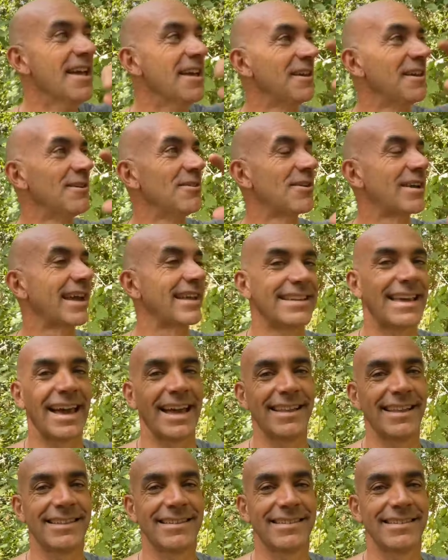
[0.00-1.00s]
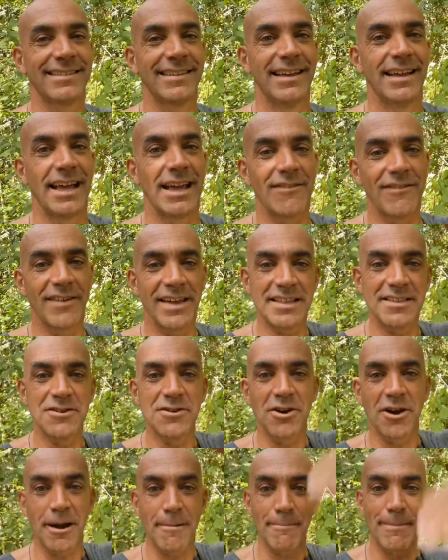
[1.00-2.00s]
you can get. And then you
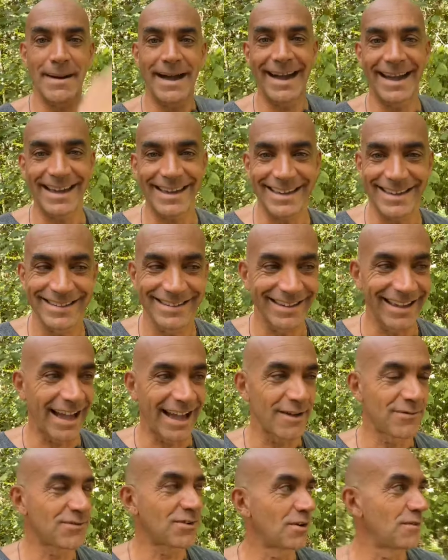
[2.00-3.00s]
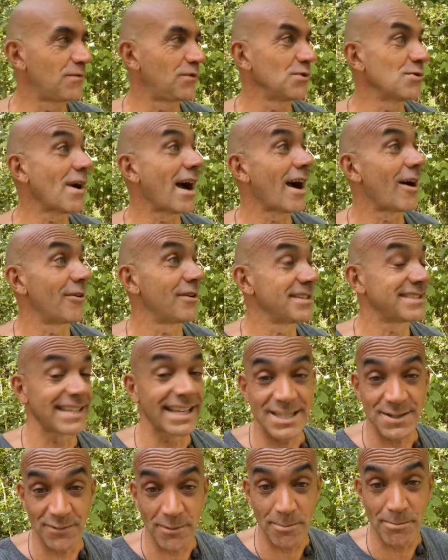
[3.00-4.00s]
come back after a few hours.
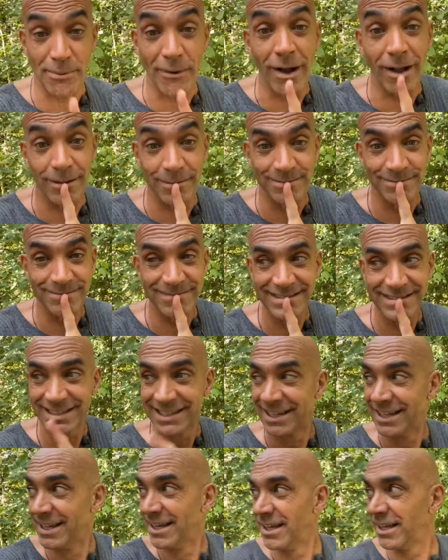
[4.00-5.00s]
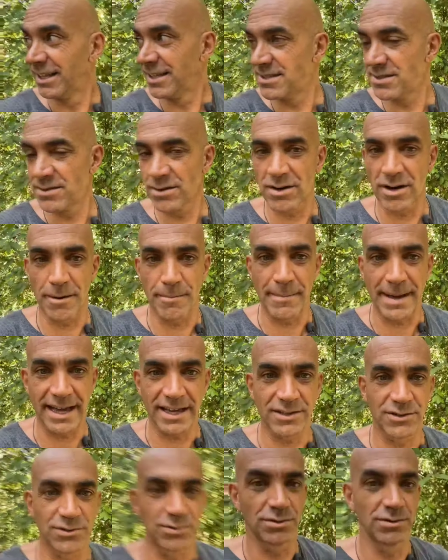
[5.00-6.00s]
That's the problem, is you come
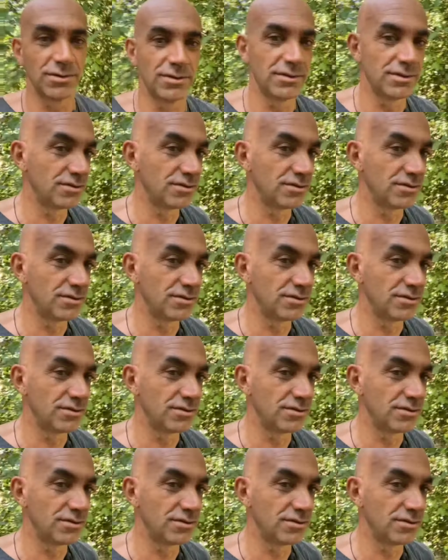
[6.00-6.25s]
back to